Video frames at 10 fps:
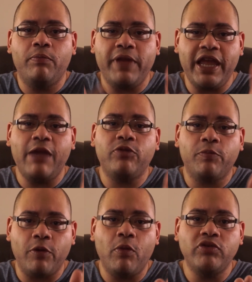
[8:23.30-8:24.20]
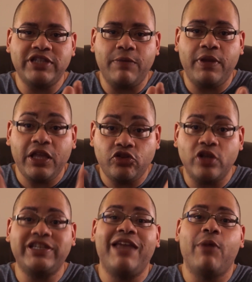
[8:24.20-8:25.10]
able to promote CBD
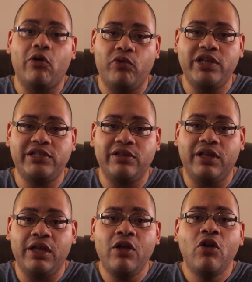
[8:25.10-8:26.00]
just came out recently.